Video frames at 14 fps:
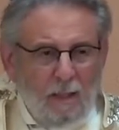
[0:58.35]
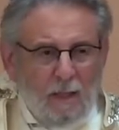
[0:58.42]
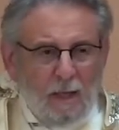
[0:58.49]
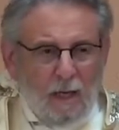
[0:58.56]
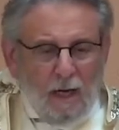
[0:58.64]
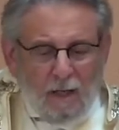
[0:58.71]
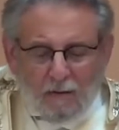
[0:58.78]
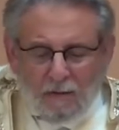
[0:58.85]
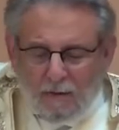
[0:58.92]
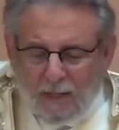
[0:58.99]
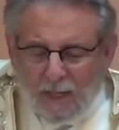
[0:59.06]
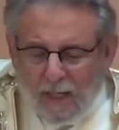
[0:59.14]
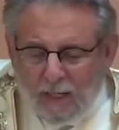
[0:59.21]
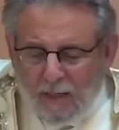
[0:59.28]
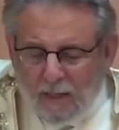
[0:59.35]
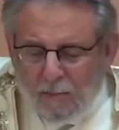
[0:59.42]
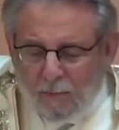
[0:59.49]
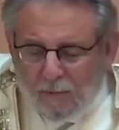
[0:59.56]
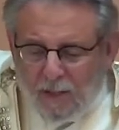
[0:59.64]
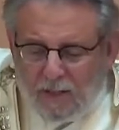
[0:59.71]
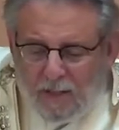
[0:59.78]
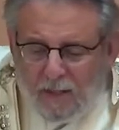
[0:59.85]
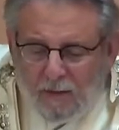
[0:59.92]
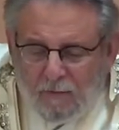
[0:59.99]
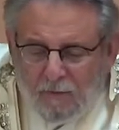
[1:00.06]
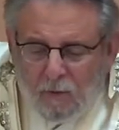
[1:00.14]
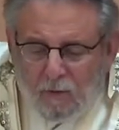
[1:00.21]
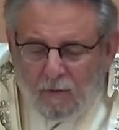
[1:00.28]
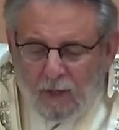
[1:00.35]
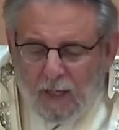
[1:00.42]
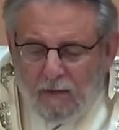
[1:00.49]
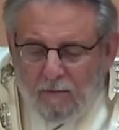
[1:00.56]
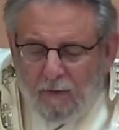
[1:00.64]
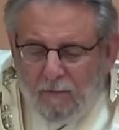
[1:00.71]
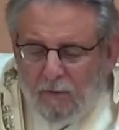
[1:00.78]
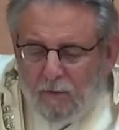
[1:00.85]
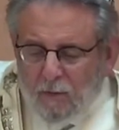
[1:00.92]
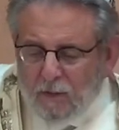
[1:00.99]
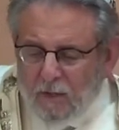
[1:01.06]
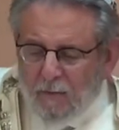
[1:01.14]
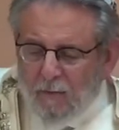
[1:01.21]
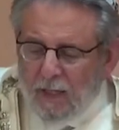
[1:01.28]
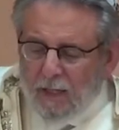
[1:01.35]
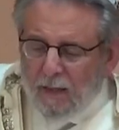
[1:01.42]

other than the president of Ukraine refused to make up